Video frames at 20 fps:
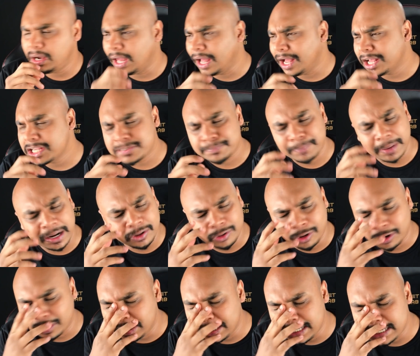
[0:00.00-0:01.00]
Last but
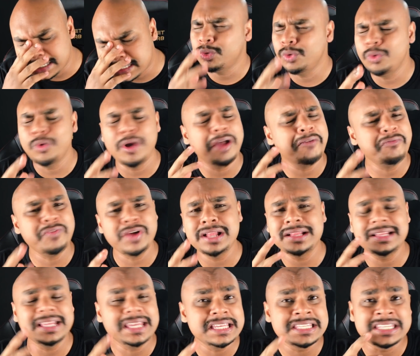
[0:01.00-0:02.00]
not least,
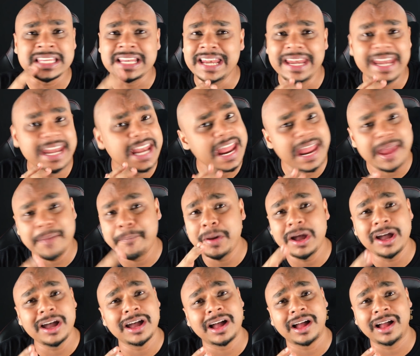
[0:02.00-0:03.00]
whoever this
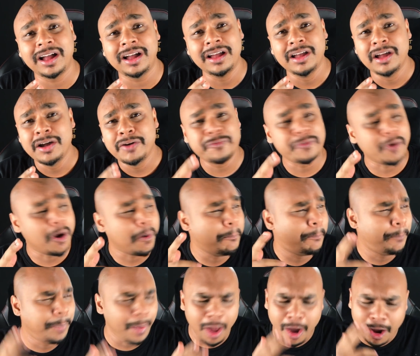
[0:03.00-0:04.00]
neighbor from
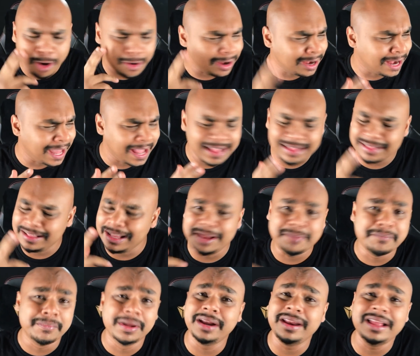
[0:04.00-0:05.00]
Block
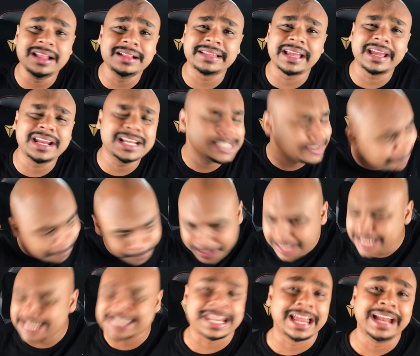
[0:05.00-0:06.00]
19 Marine Terrace,
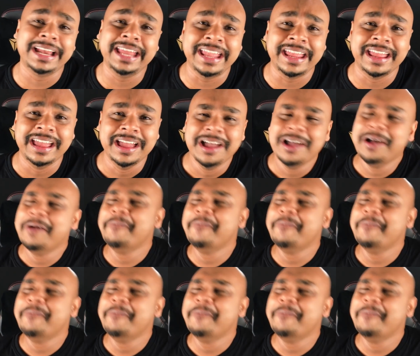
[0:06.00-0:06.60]
please lah, day.